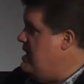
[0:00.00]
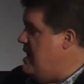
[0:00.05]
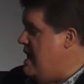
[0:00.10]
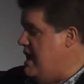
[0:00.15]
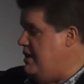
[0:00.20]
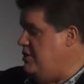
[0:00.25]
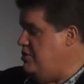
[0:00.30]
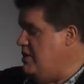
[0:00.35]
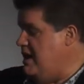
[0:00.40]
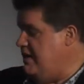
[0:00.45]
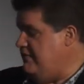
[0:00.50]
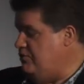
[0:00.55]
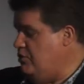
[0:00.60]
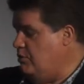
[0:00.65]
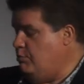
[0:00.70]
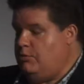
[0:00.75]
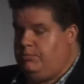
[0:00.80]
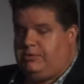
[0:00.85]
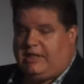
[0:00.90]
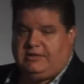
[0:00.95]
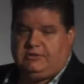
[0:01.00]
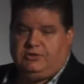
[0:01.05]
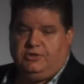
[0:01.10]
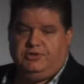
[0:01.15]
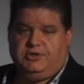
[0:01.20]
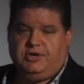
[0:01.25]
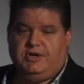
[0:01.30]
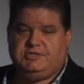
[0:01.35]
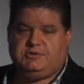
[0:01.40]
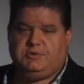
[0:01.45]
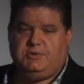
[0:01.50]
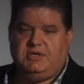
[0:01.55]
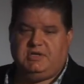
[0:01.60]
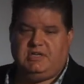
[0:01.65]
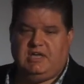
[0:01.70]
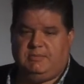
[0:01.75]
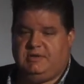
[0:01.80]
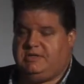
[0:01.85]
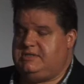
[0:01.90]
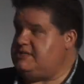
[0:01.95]
and you have normal blood glucose when you
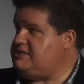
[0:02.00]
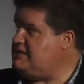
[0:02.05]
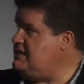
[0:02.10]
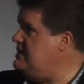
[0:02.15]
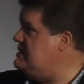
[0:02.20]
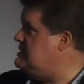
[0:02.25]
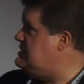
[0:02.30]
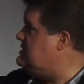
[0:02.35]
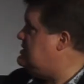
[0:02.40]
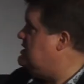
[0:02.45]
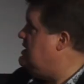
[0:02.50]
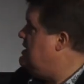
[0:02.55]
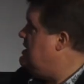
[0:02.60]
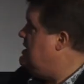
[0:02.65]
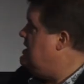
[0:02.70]
come in to see us,